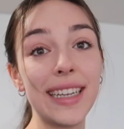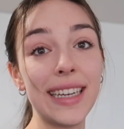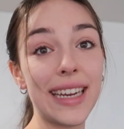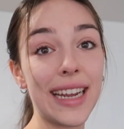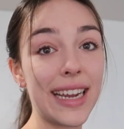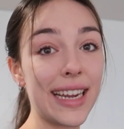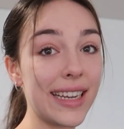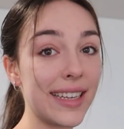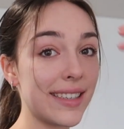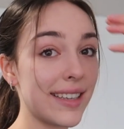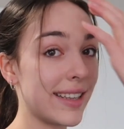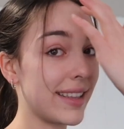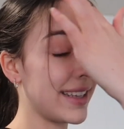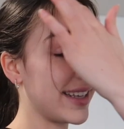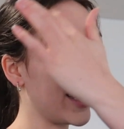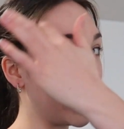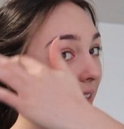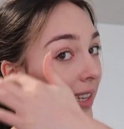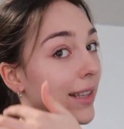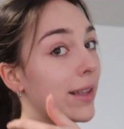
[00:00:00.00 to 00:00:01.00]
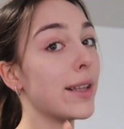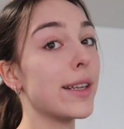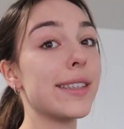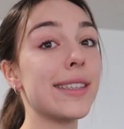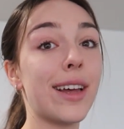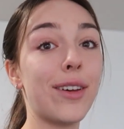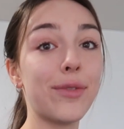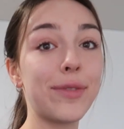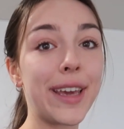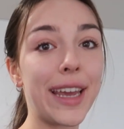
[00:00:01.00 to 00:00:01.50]
Today's little
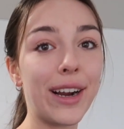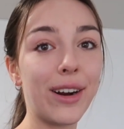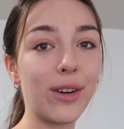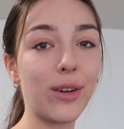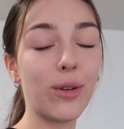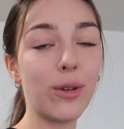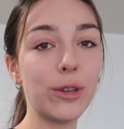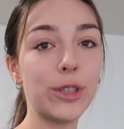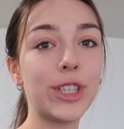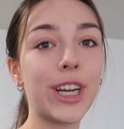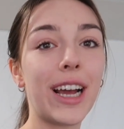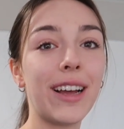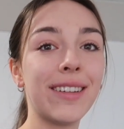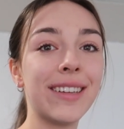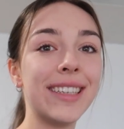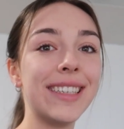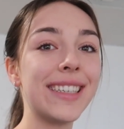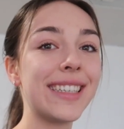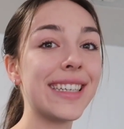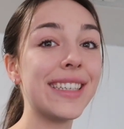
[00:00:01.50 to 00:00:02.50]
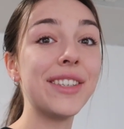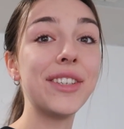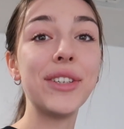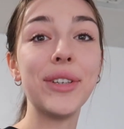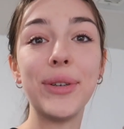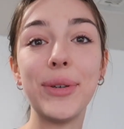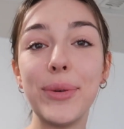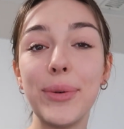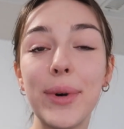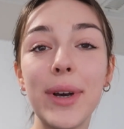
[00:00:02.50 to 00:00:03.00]
self-care goal challenge is
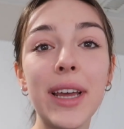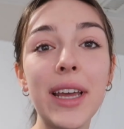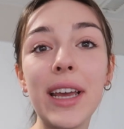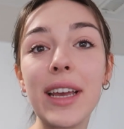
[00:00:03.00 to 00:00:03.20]
to